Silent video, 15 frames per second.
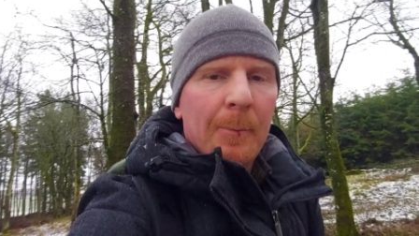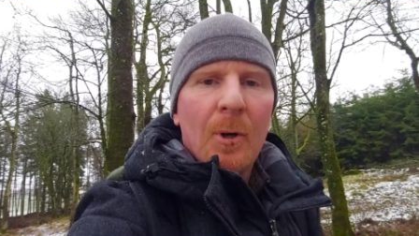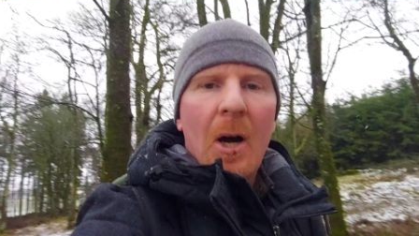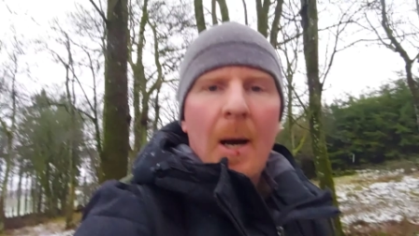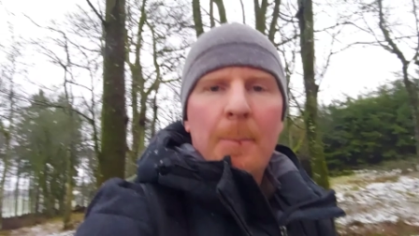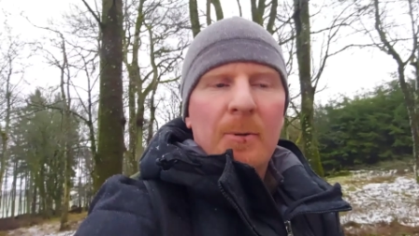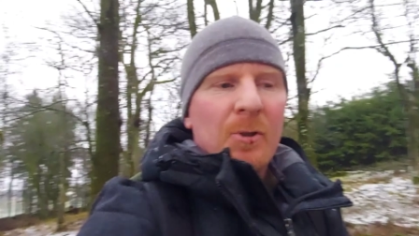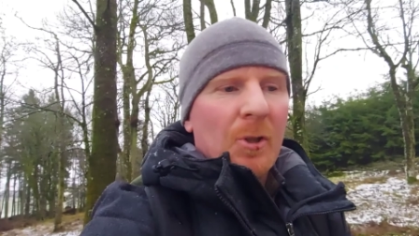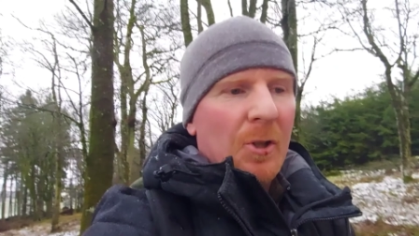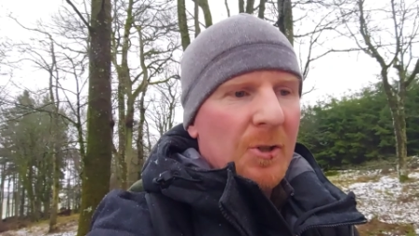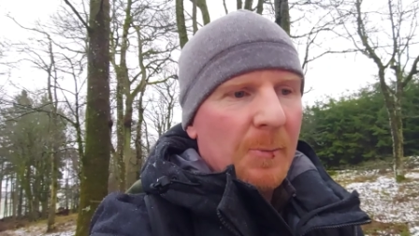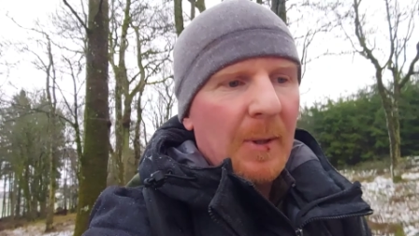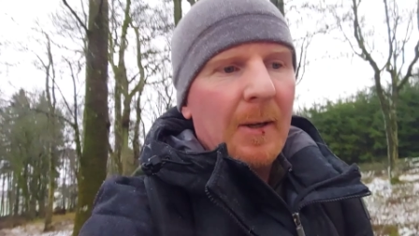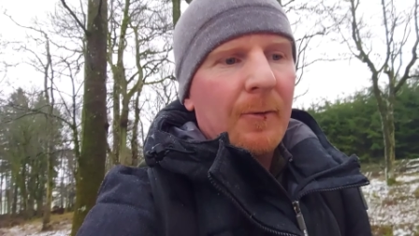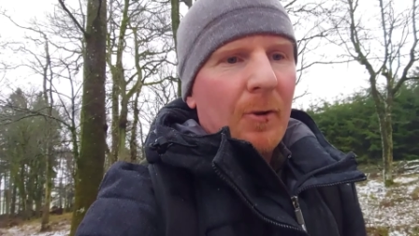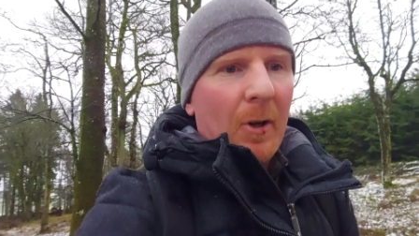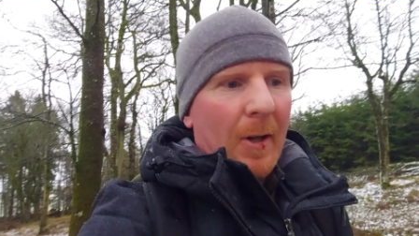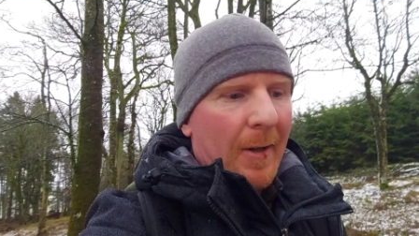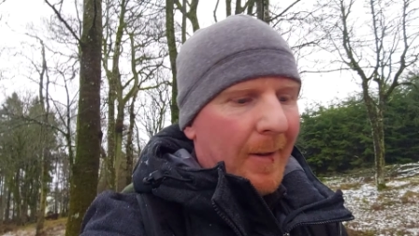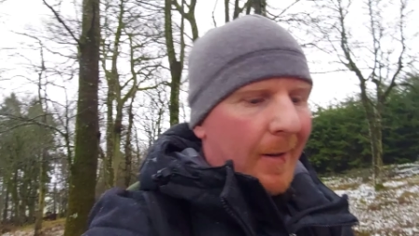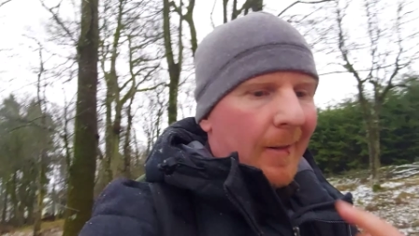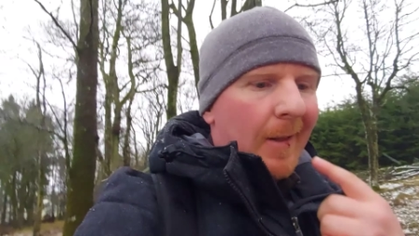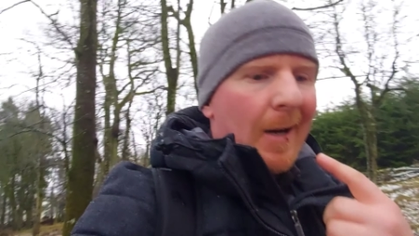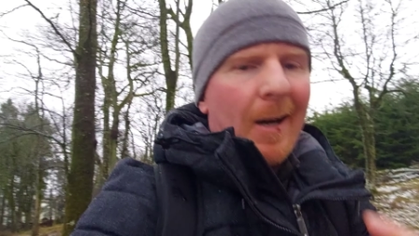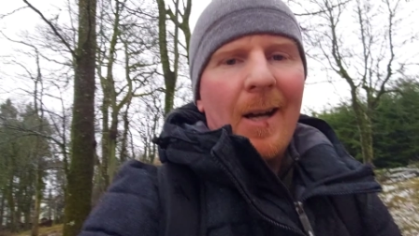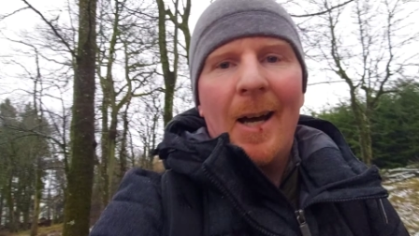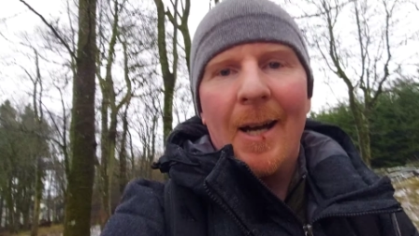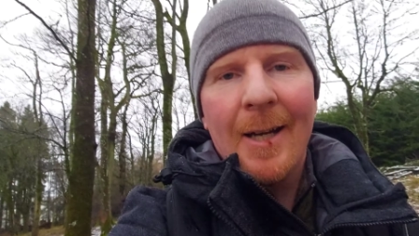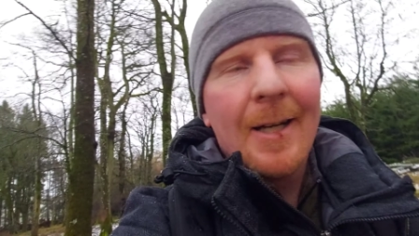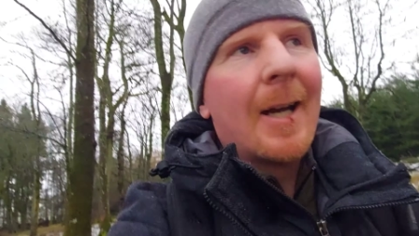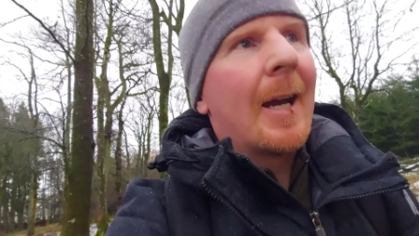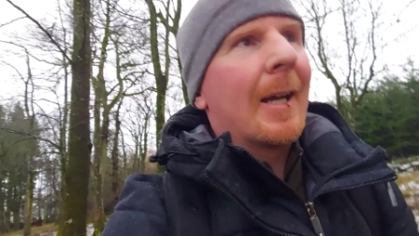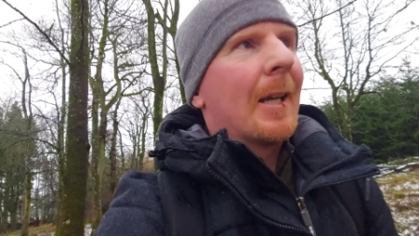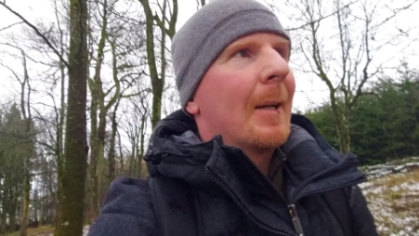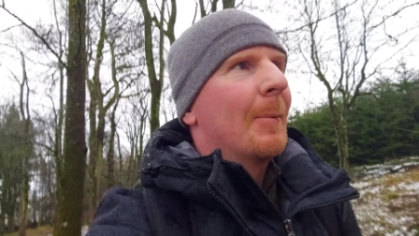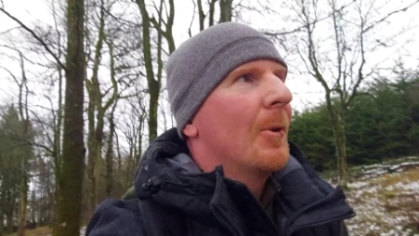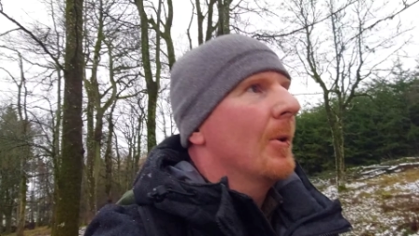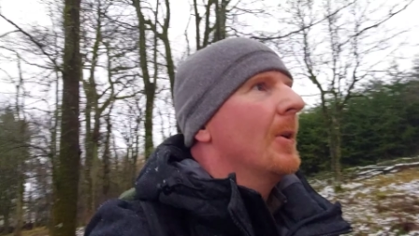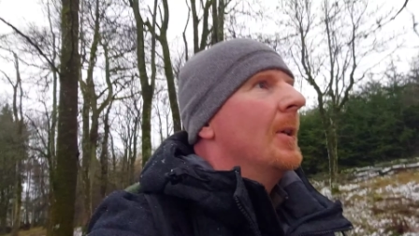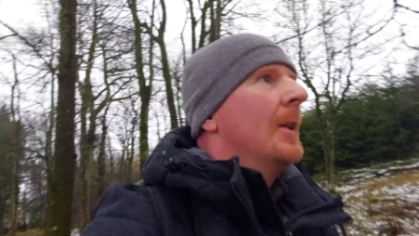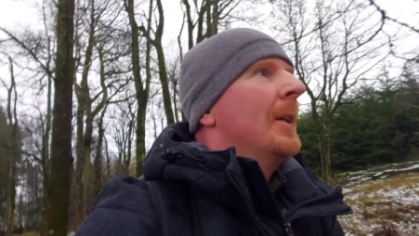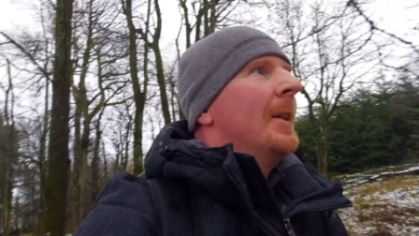about apertures when I've got that hang hanging about.